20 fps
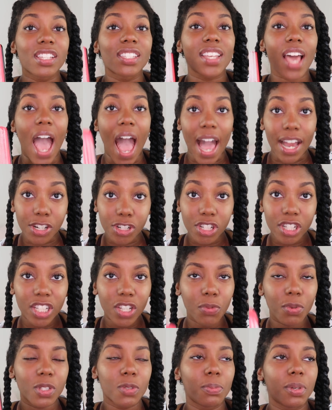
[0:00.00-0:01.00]
this
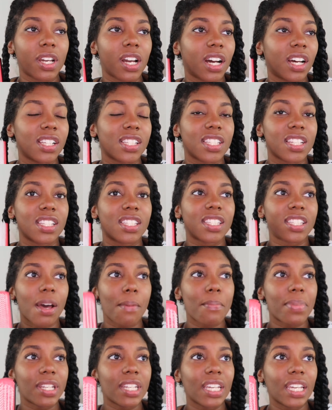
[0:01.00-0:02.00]
actually was because
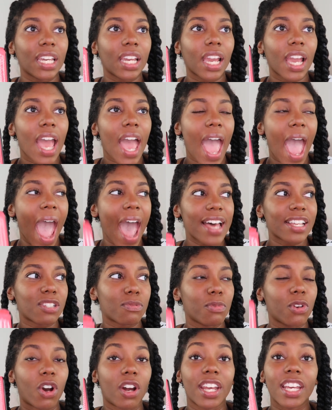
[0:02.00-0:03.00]
somebody
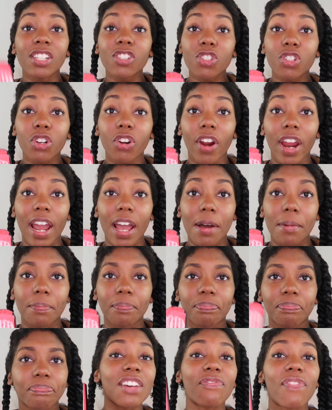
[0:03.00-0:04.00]
asked me on
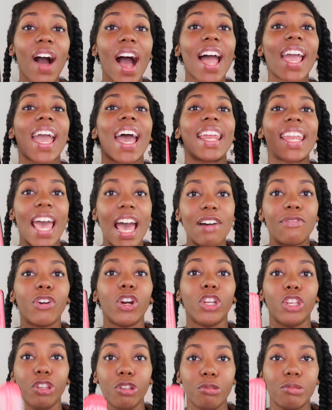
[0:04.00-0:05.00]
Instagram if I had
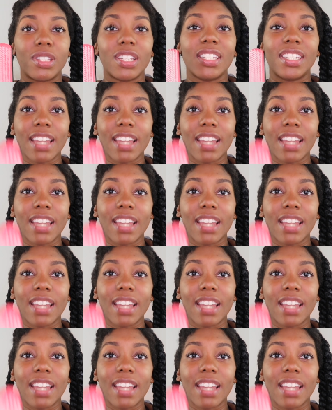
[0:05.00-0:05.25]
ever used a